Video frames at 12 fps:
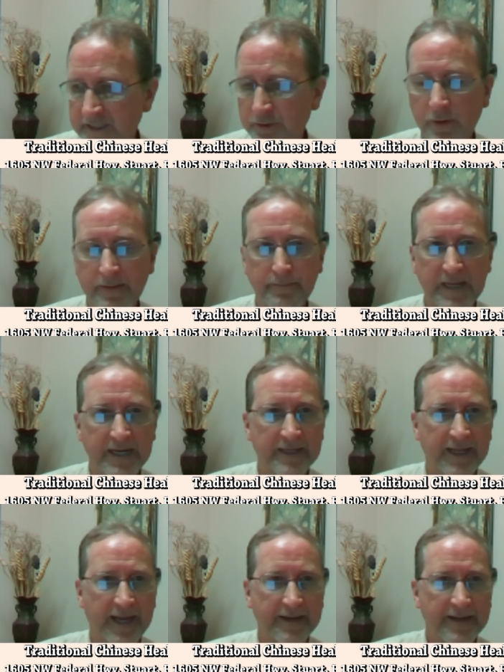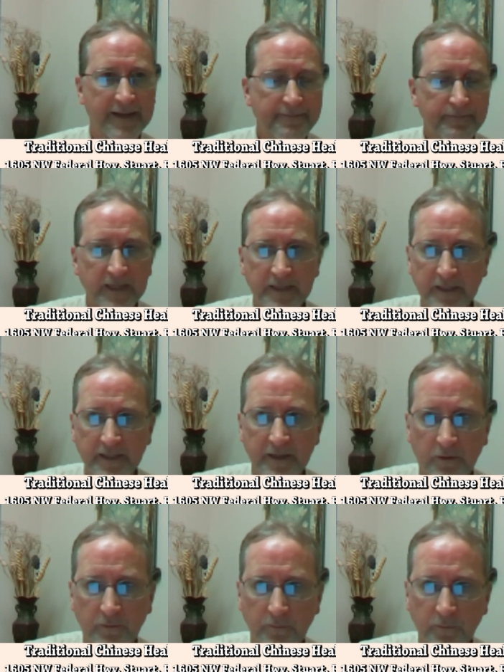soybean that you
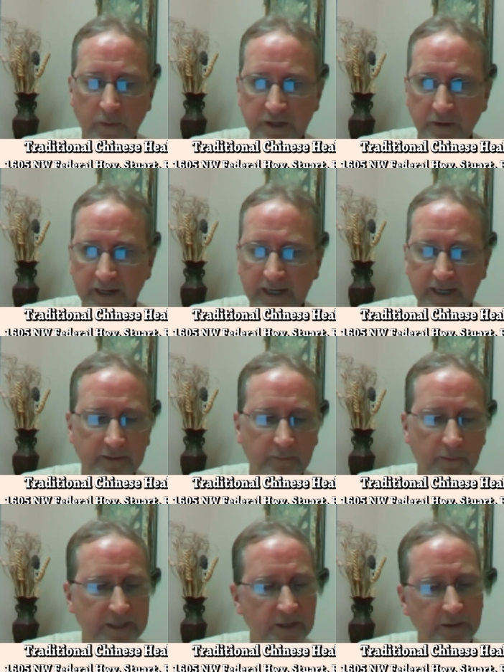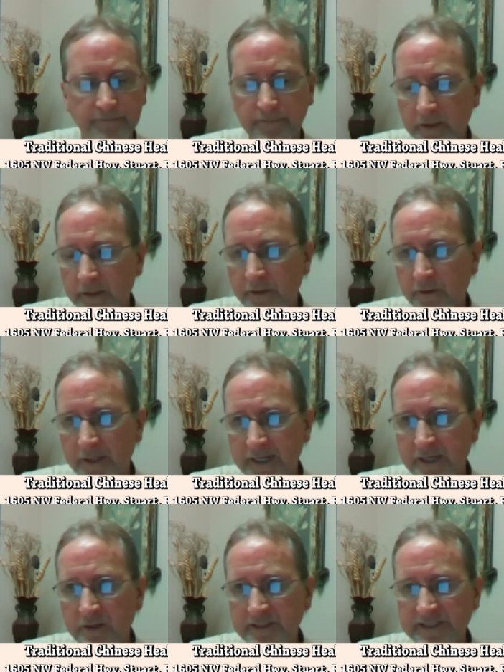know when you're eating when you're literally
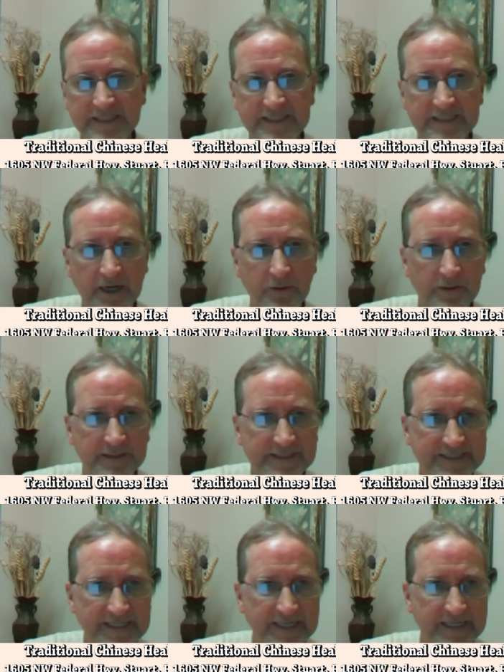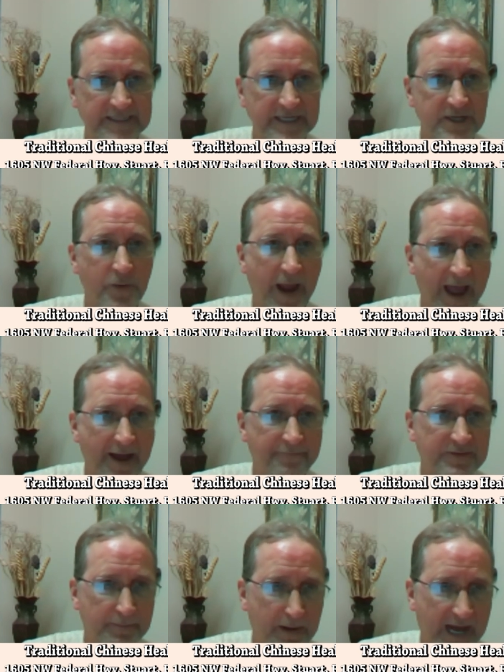using sterile seeds and you have
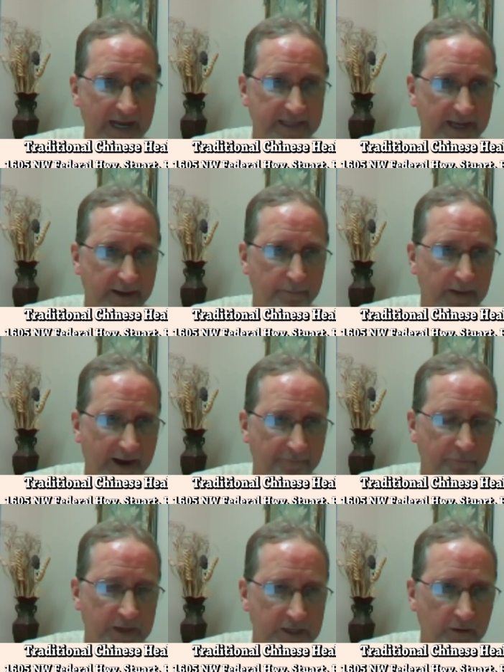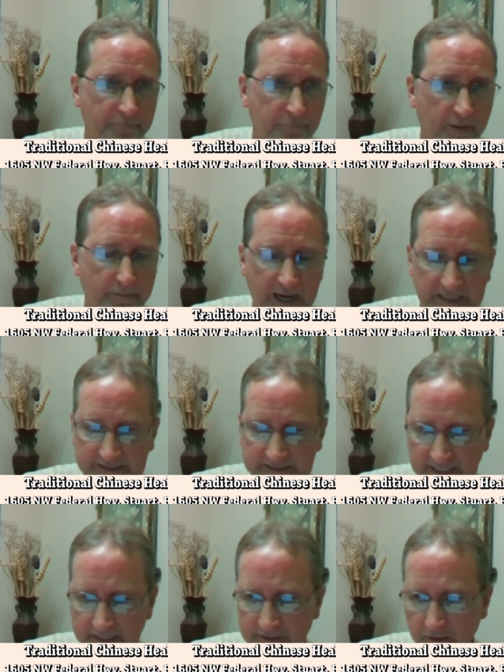to buy them every year from
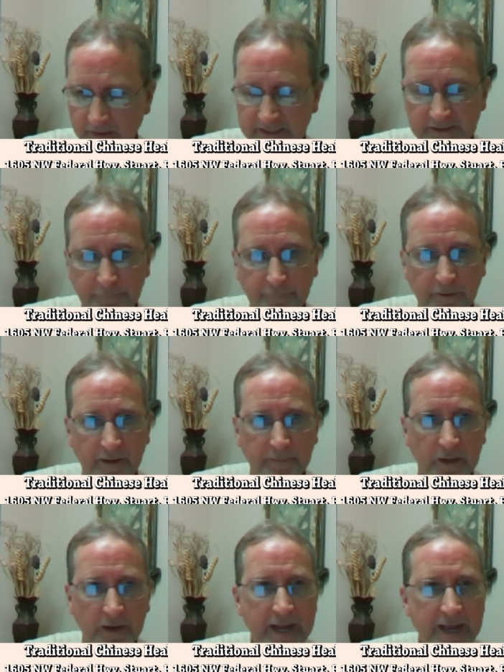monsanto as a farmer